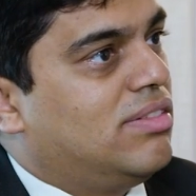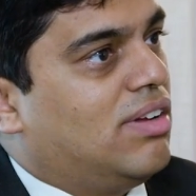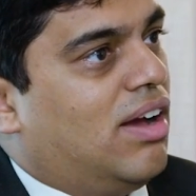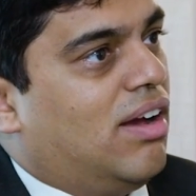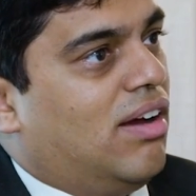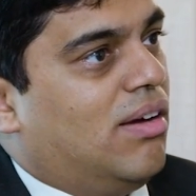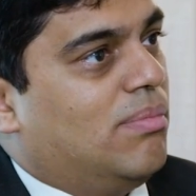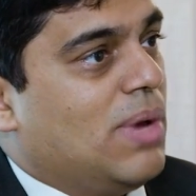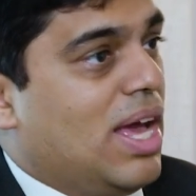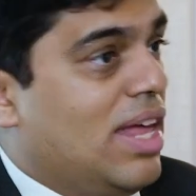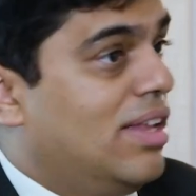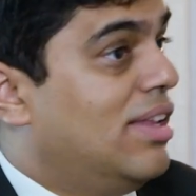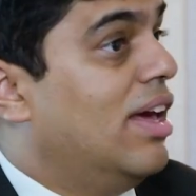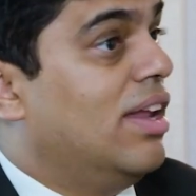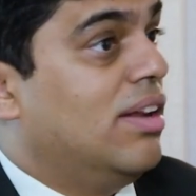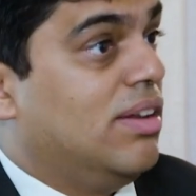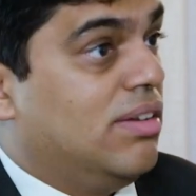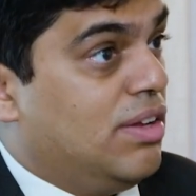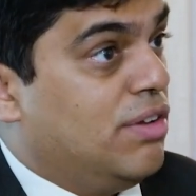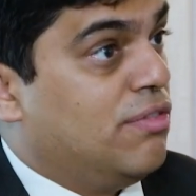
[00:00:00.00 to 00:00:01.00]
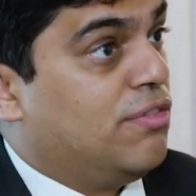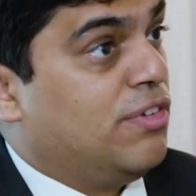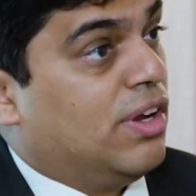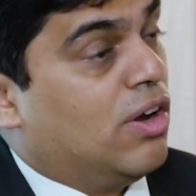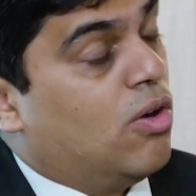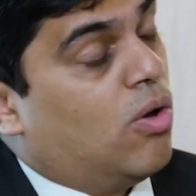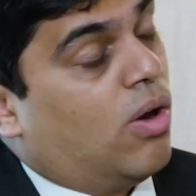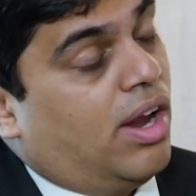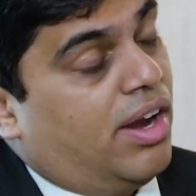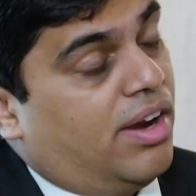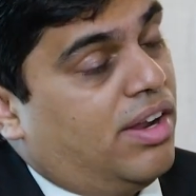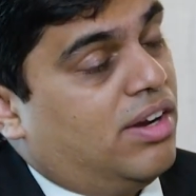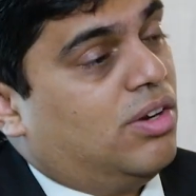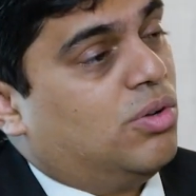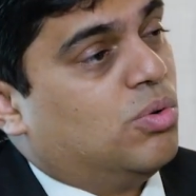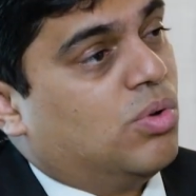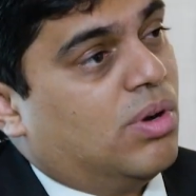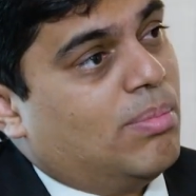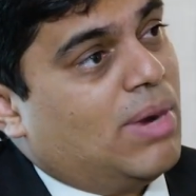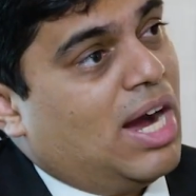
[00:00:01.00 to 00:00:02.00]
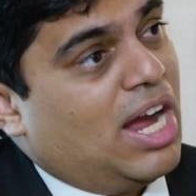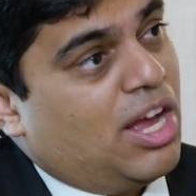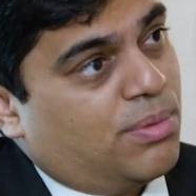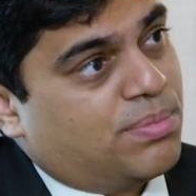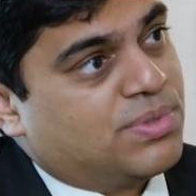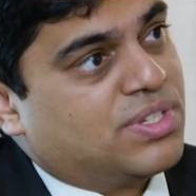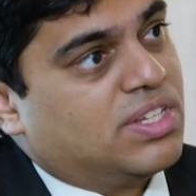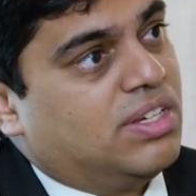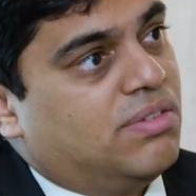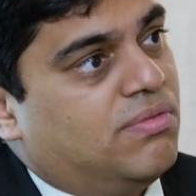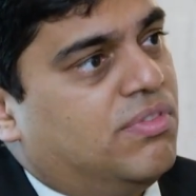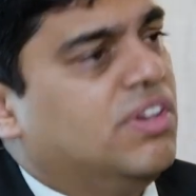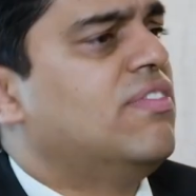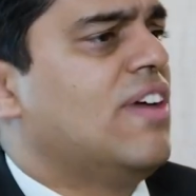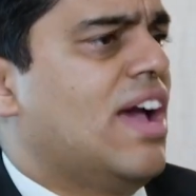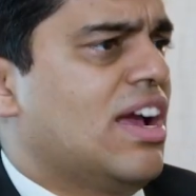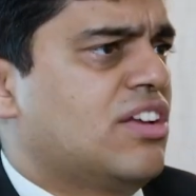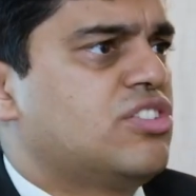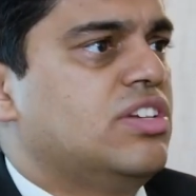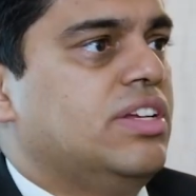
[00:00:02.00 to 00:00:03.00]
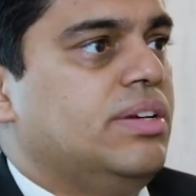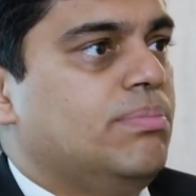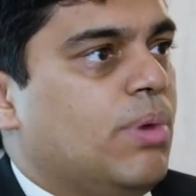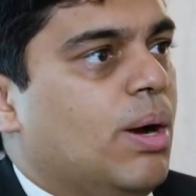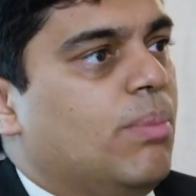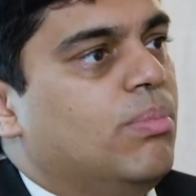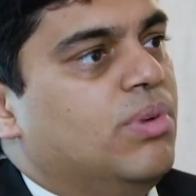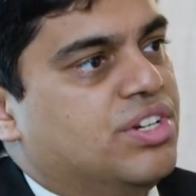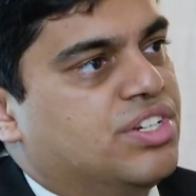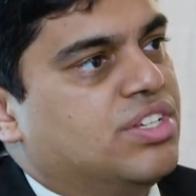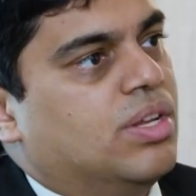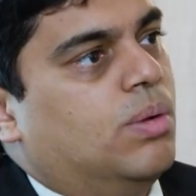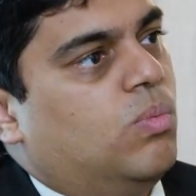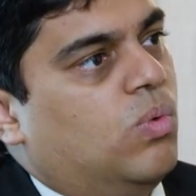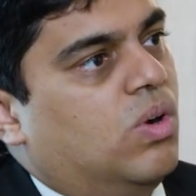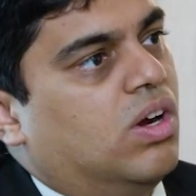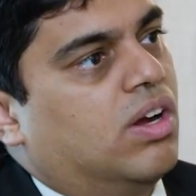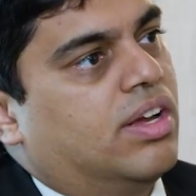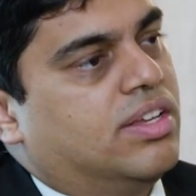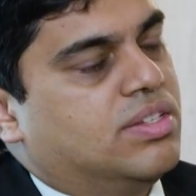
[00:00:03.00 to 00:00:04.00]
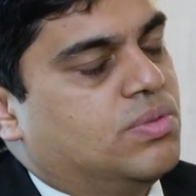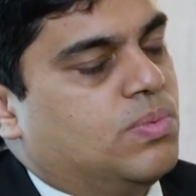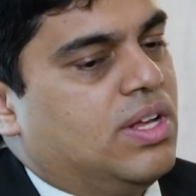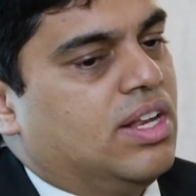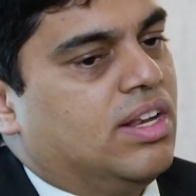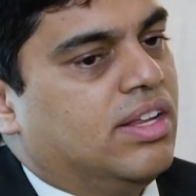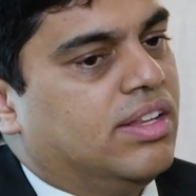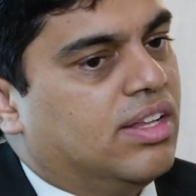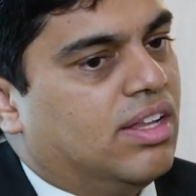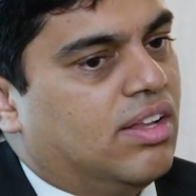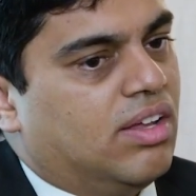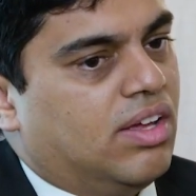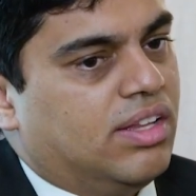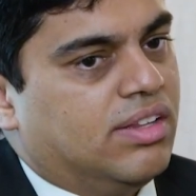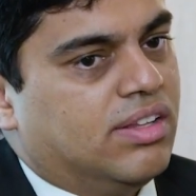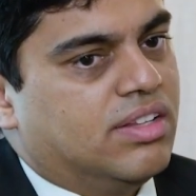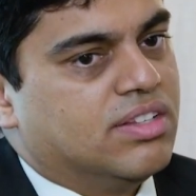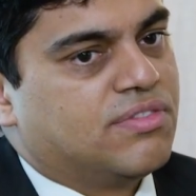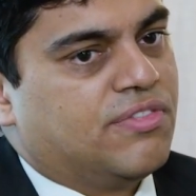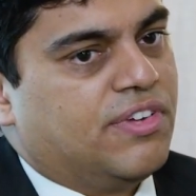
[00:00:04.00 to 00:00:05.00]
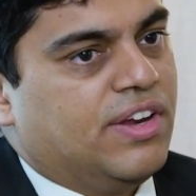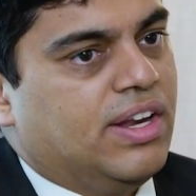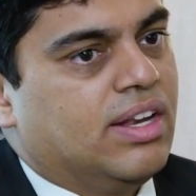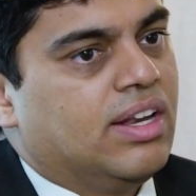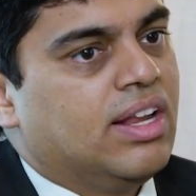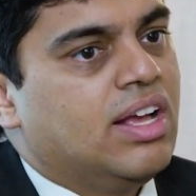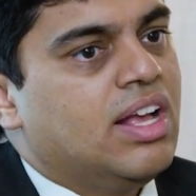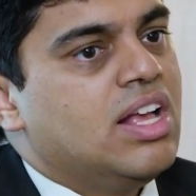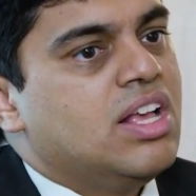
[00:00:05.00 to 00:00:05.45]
and then if we go ahead and do a biopsy, we've actually published some work as well in this field.